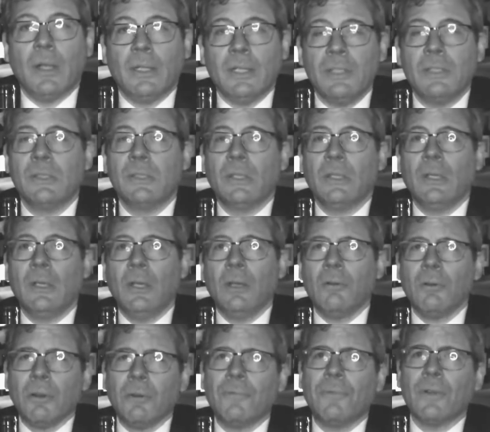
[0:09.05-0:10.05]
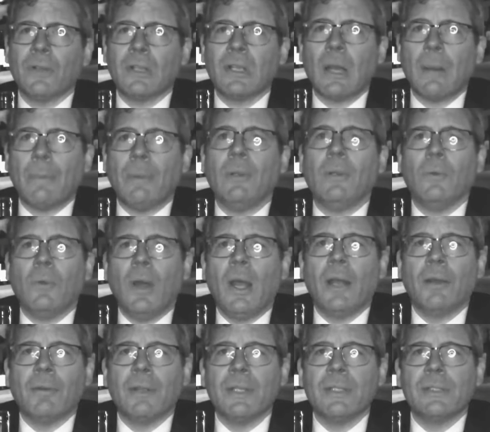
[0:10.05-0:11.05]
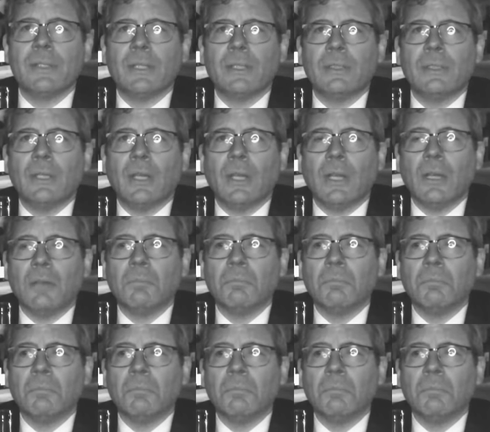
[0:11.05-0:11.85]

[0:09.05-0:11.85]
He's worked for a couple of wineries that